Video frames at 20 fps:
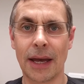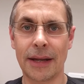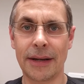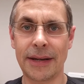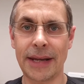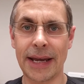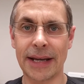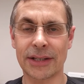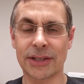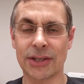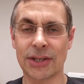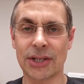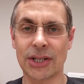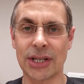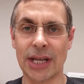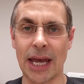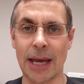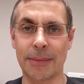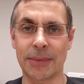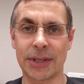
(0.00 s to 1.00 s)
Next
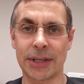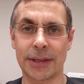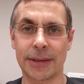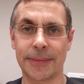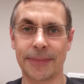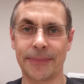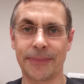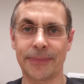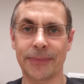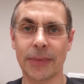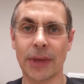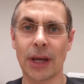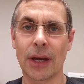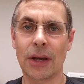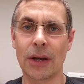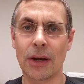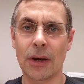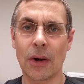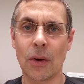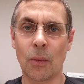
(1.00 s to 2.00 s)
steps.
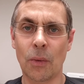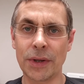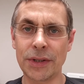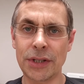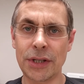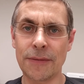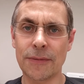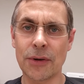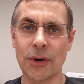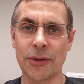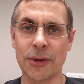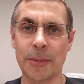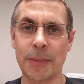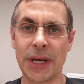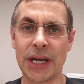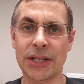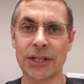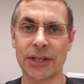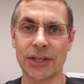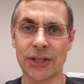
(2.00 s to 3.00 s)
Once you've got the
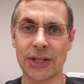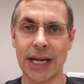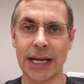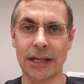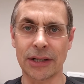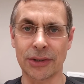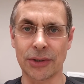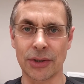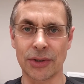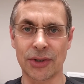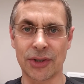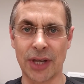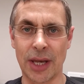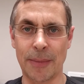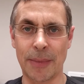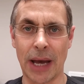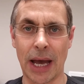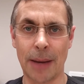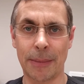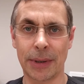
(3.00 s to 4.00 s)
patient settled on
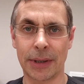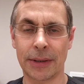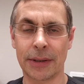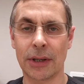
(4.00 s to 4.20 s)
CPAP,